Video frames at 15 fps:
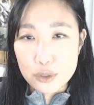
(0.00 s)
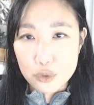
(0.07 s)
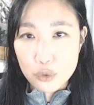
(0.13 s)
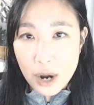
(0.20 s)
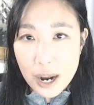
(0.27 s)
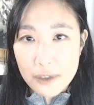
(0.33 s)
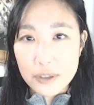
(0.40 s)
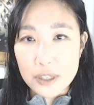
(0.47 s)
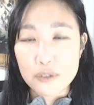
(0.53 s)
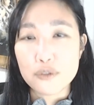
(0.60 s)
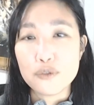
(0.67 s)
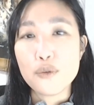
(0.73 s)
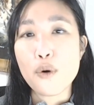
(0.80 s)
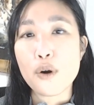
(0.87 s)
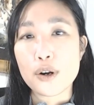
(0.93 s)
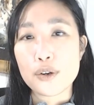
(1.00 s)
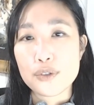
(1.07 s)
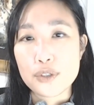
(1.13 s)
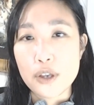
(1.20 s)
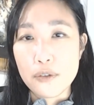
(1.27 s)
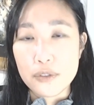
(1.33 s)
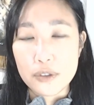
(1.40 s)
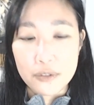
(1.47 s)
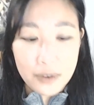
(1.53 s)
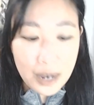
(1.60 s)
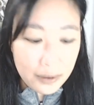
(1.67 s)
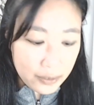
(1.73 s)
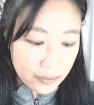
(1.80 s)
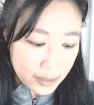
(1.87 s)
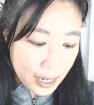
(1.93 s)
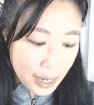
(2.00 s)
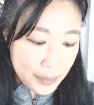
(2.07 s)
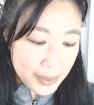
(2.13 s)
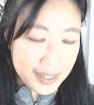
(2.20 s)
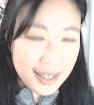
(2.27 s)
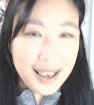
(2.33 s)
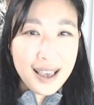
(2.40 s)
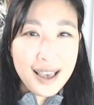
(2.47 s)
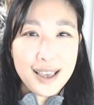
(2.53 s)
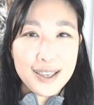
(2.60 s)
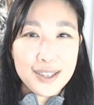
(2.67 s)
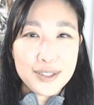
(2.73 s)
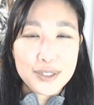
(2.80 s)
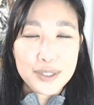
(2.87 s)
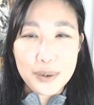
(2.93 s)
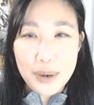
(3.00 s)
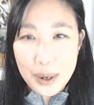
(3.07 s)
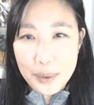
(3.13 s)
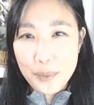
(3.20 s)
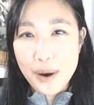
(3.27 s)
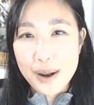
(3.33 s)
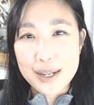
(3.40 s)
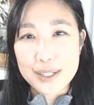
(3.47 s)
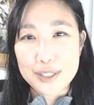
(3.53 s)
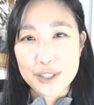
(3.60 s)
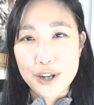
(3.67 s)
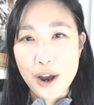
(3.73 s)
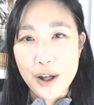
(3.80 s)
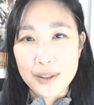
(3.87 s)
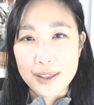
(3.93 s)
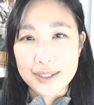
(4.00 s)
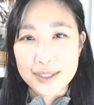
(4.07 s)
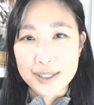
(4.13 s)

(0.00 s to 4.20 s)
driving force of the Five of Cups. So I wanted to call it the